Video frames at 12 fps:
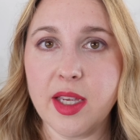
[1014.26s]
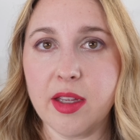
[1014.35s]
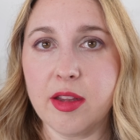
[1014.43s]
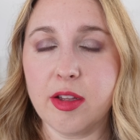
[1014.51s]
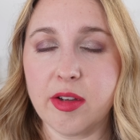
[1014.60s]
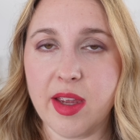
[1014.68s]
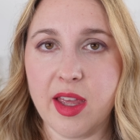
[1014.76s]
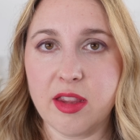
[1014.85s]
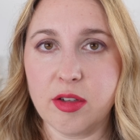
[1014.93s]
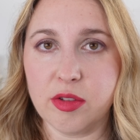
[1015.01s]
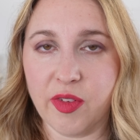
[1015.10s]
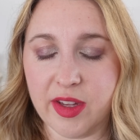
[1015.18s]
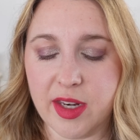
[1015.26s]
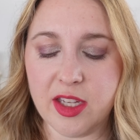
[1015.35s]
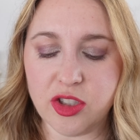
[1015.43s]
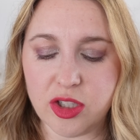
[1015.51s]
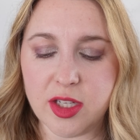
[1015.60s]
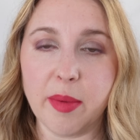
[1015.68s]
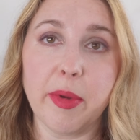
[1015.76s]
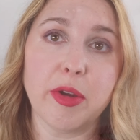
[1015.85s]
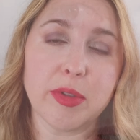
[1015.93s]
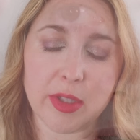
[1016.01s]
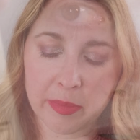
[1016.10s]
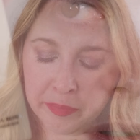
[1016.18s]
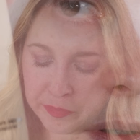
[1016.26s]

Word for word: take a look at those foundation demos.